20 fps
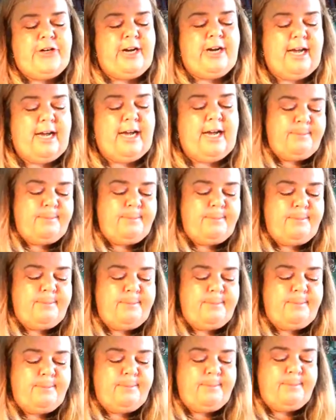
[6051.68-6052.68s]
kids'
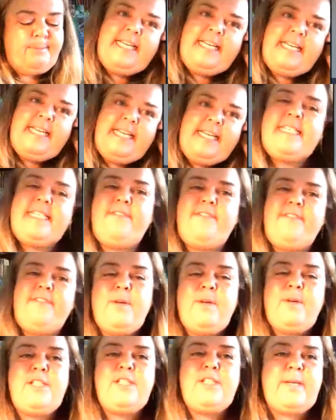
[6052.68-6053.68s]
kits. If you want to do
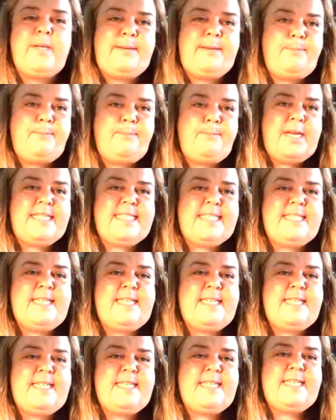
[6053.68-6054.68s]
an in-person
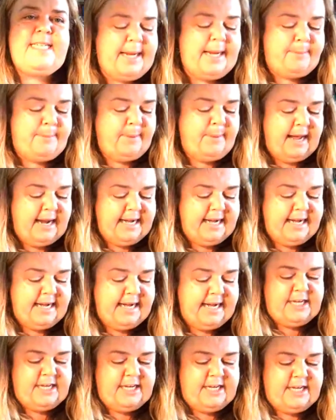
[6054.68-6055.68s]
paint party and
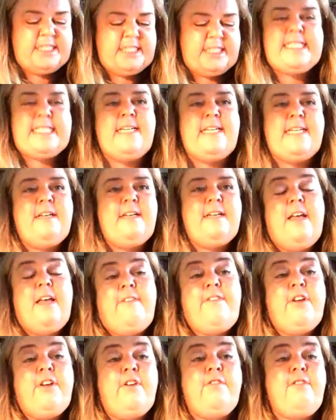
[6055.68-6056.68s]
use it, feel
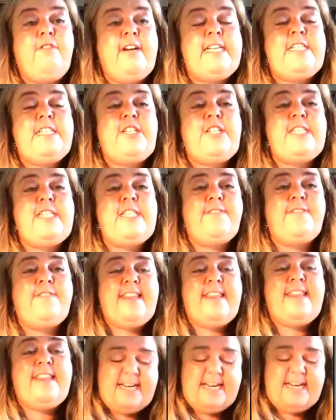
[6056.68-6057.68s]
free to use it for that
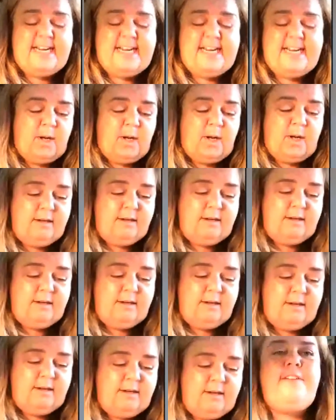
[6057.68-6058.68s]
as well. Or
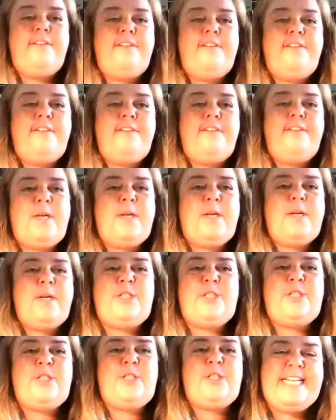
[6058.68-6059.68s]
if you just want to enjoy
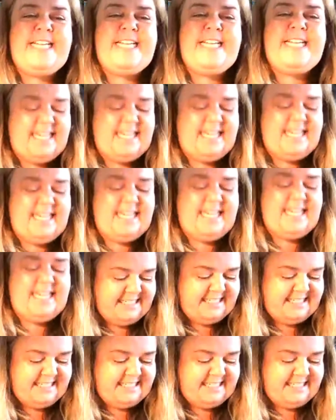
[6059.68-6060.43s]
it and